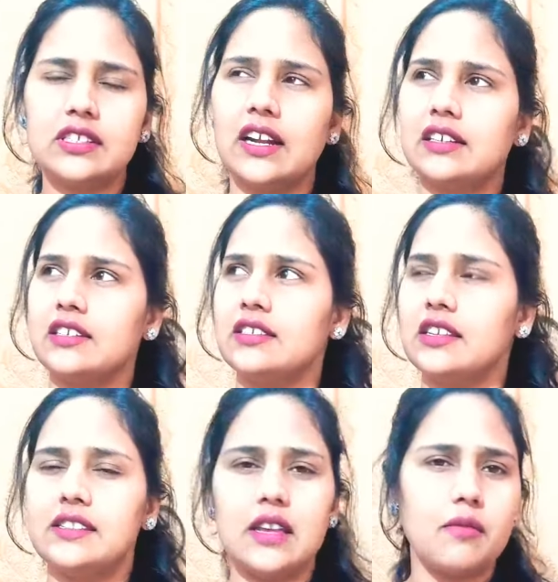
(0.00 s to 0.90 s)
that is
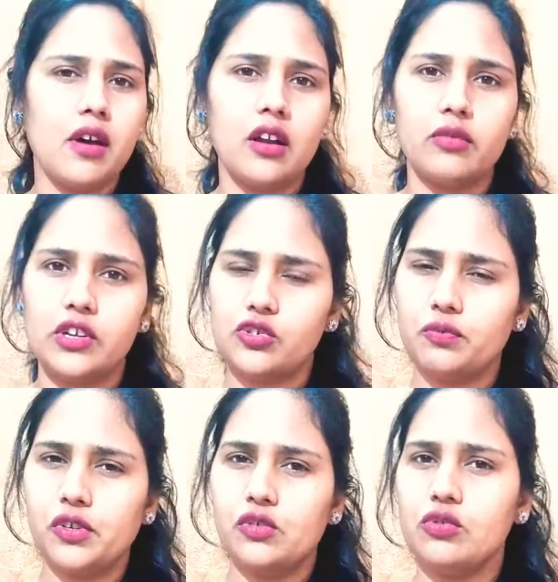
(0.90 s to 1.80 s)
MR, where
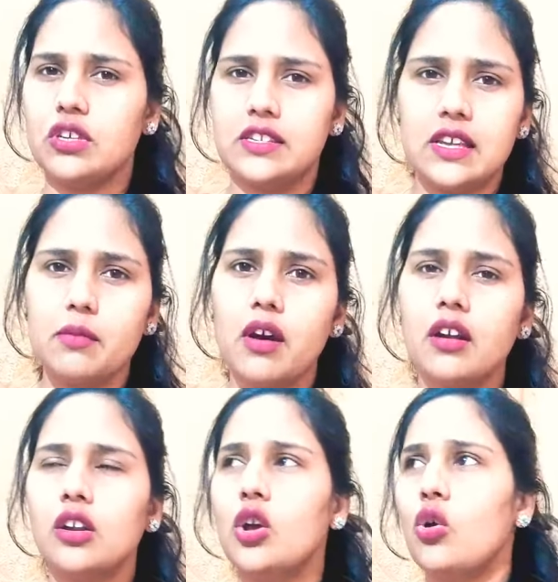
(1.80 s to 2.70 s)
should be used is
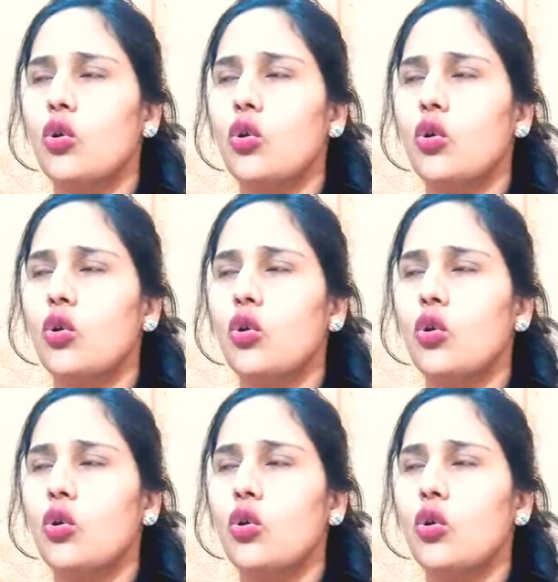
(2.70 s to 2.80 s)
MR,